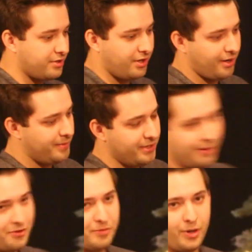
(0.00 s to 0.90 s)
Hillsong,
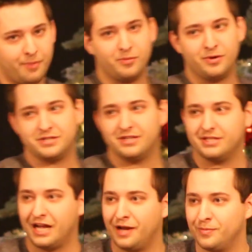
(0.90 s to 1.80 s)
they were the popping ones at
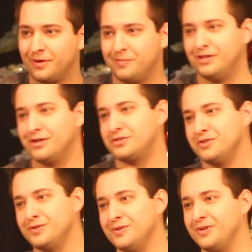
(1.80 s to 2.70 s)
the time. They're
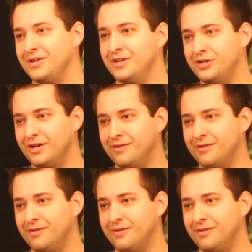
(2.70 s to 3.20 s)
still doing good,